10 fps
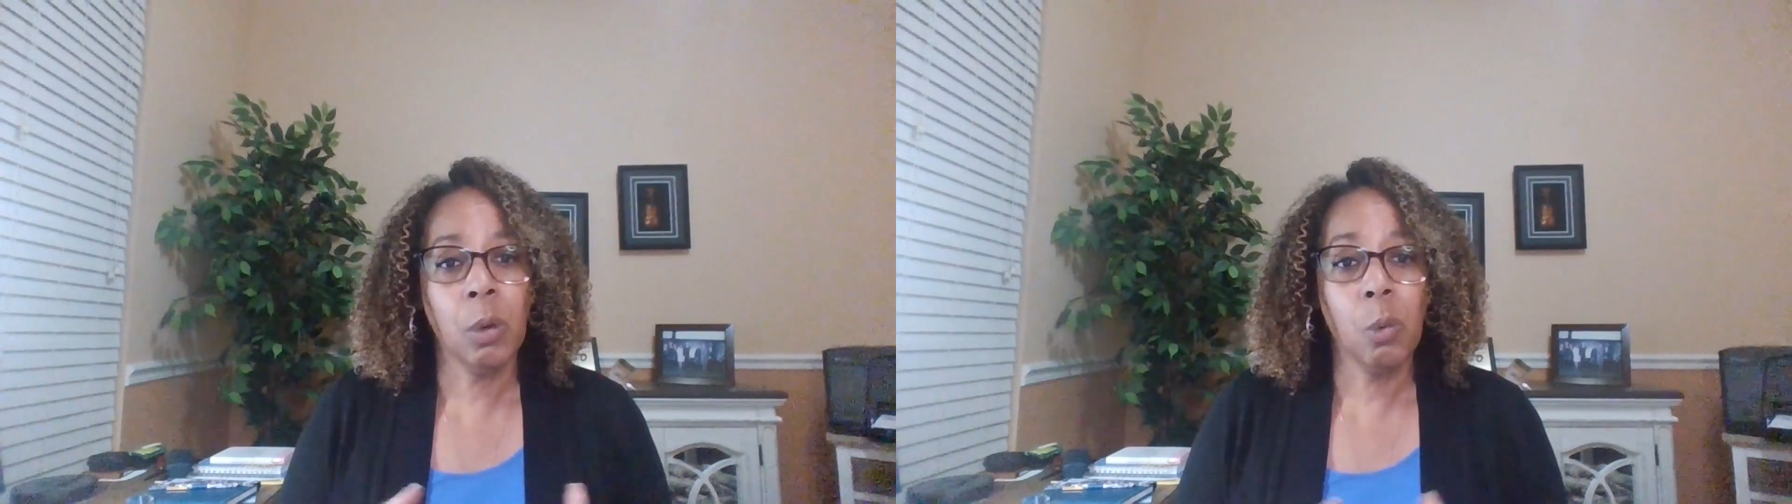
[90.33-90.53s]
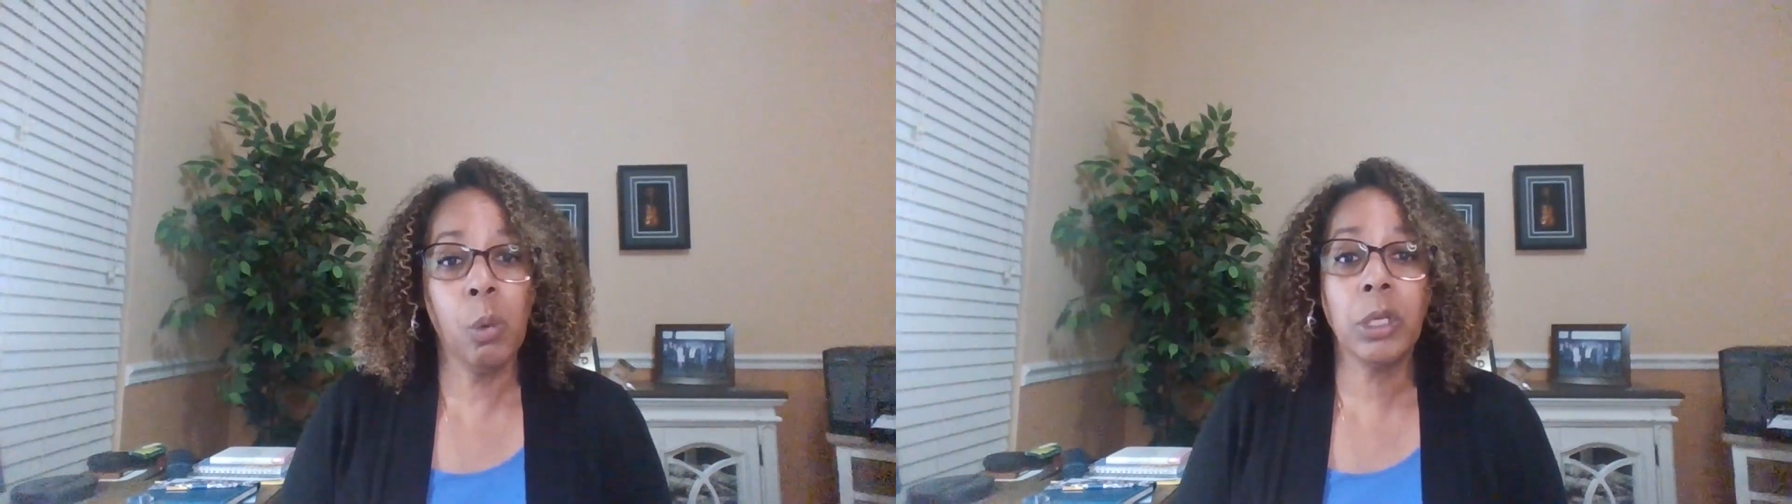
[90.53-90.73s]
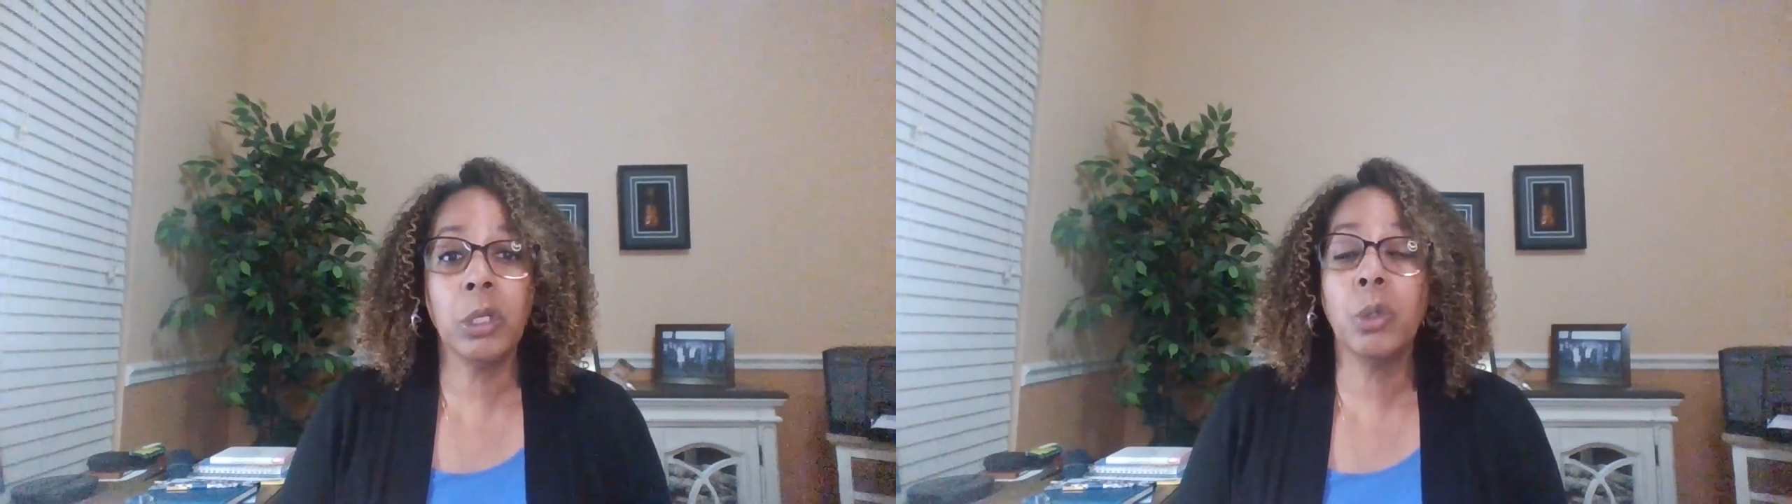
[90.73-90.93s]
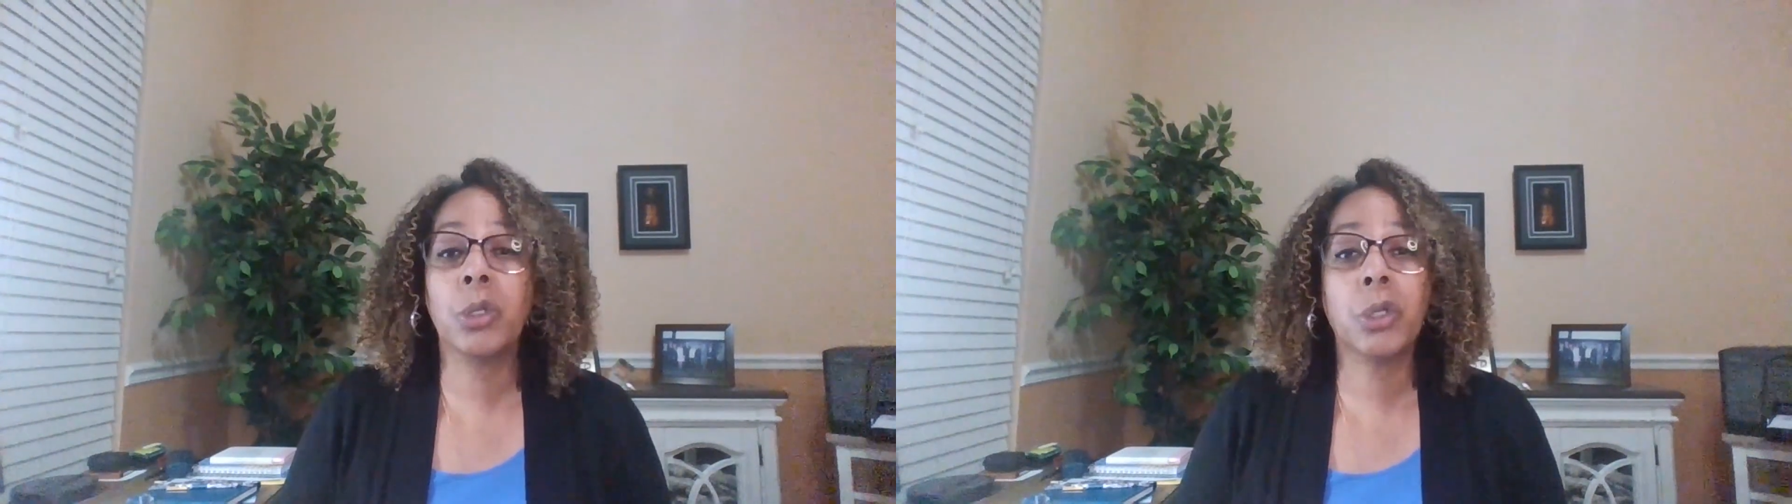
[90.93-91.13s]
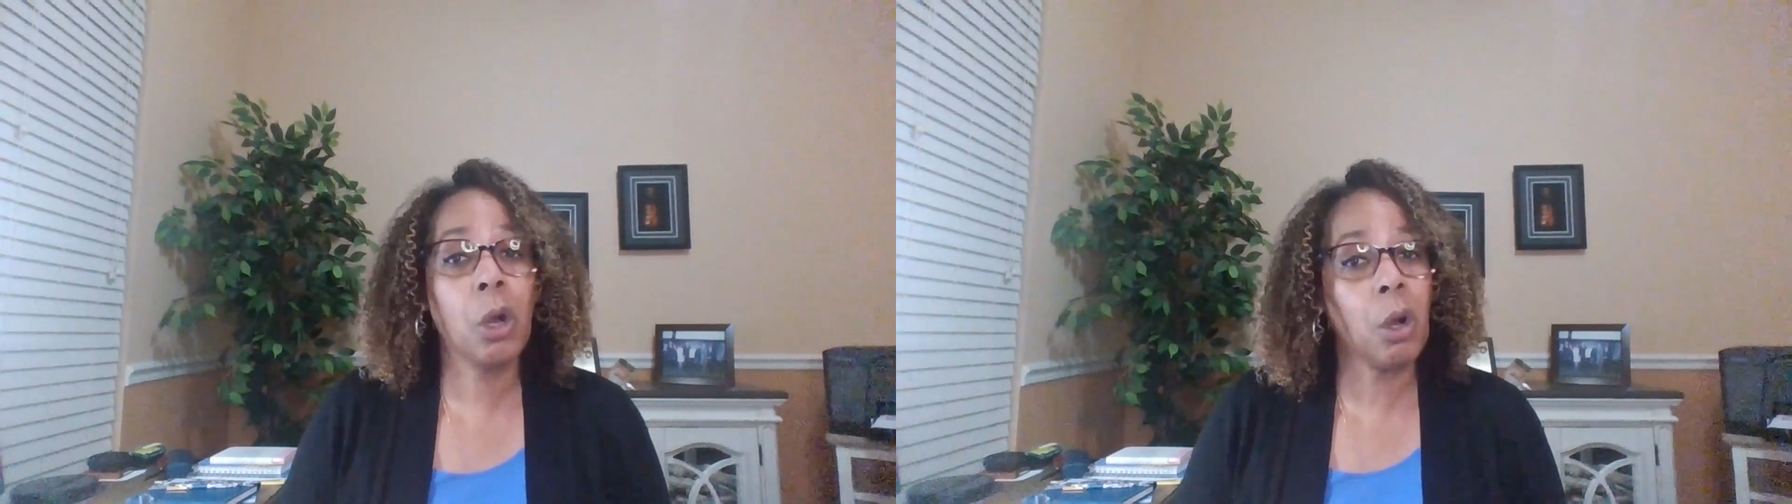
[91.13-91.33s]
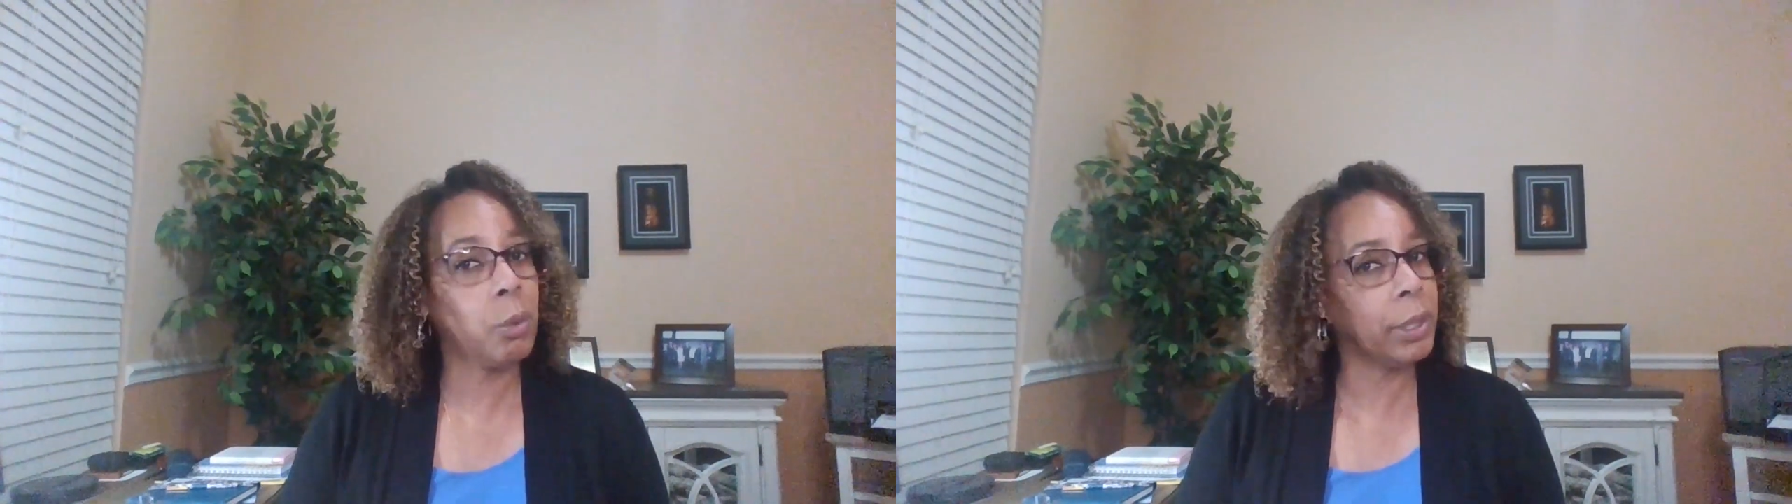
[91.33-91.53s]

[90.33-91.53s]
What you saw